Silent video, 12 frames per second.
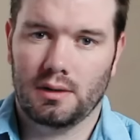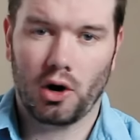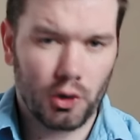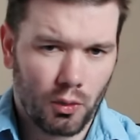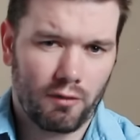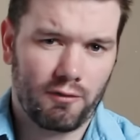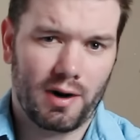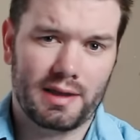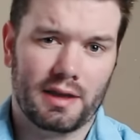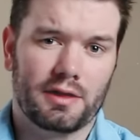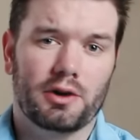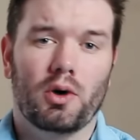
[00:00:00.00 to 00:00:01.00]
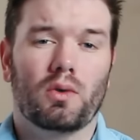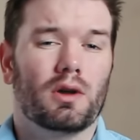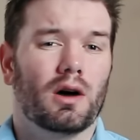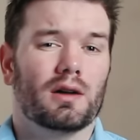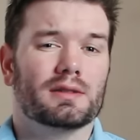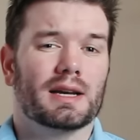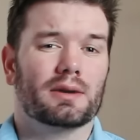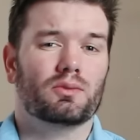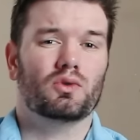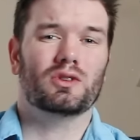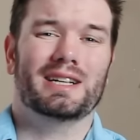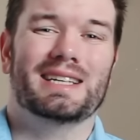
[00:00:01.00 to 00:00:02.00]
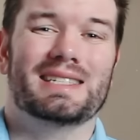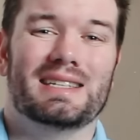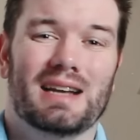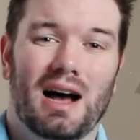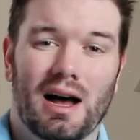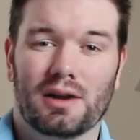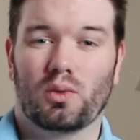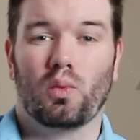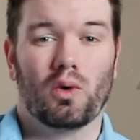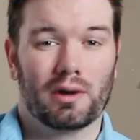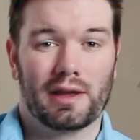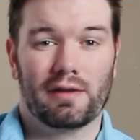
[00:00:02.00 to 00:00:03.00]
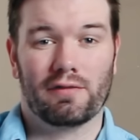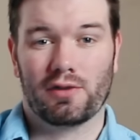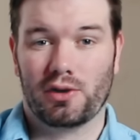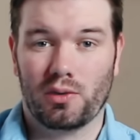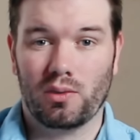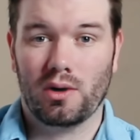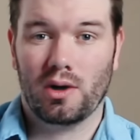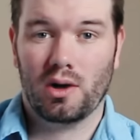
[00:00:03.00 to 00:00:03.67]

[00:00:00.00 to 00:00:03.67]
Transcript: Are you afraid that the no contact rule is not working for you?